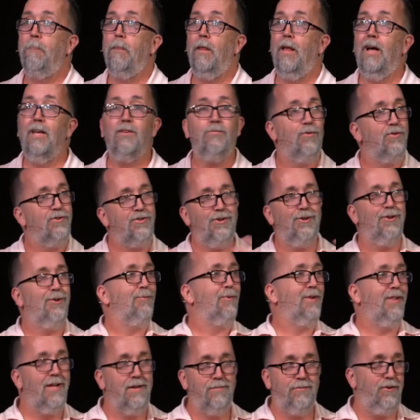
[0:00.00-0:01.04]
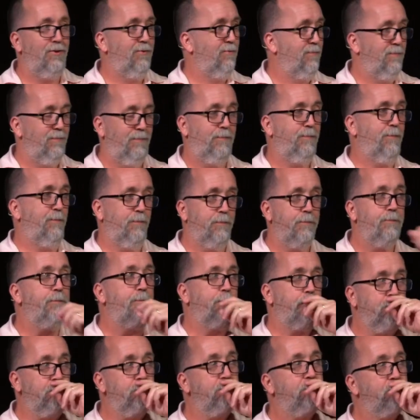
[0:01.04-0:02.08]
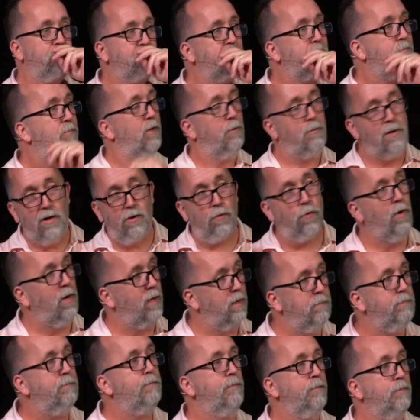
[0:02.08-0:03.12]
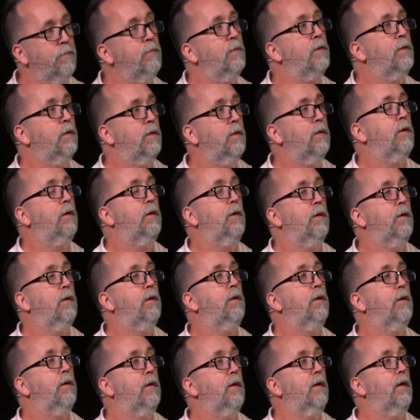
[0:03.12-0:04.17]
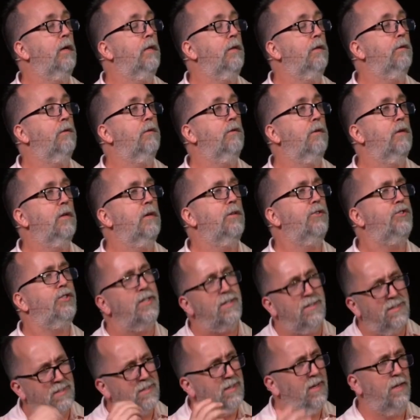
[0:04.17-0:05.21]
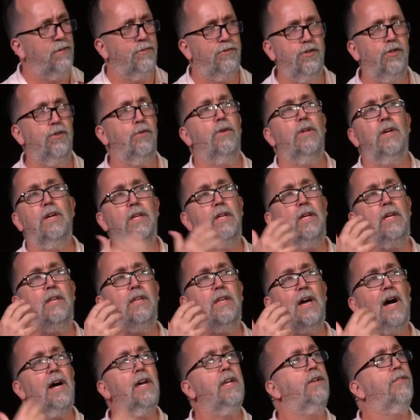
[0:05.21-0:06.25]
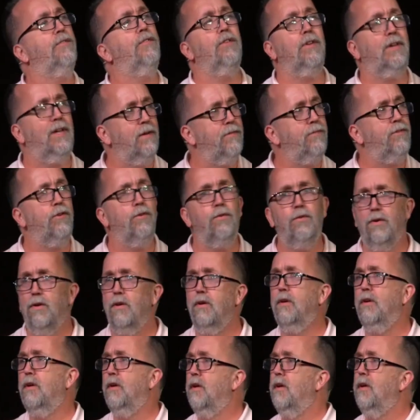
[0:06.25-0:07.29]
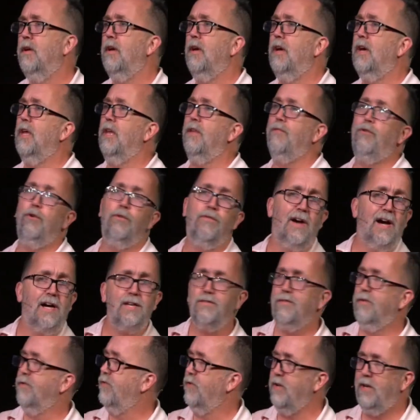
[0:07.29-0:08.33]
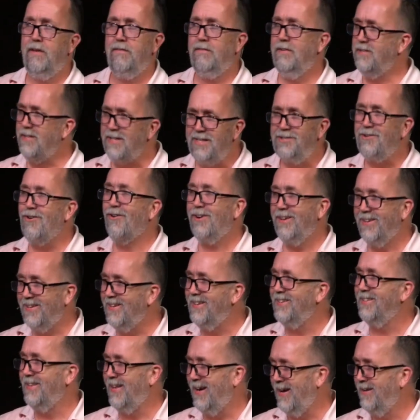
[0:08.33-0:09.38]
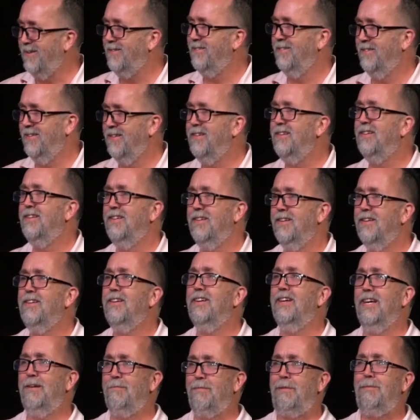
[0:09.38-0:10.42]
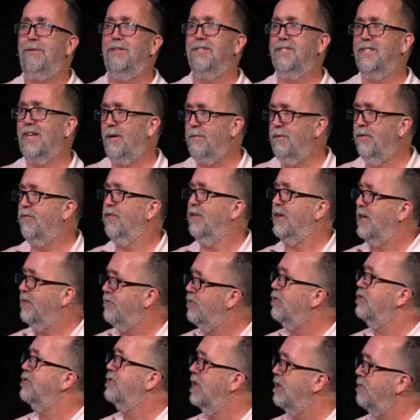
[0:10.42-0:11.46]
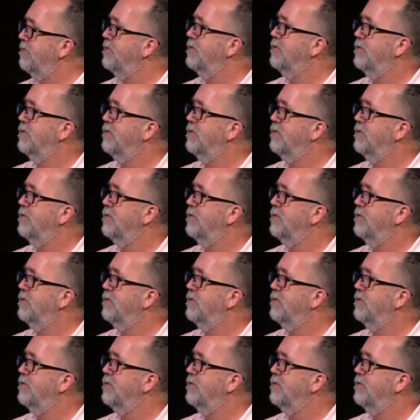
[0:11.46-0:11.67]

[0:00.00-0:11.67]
I just want you to know we love you, no matter what. And, and Jesus loves you, and He died to forgive you. And if you've asked for forgiveness, He's already done that. And maybe it's time to forgive yourself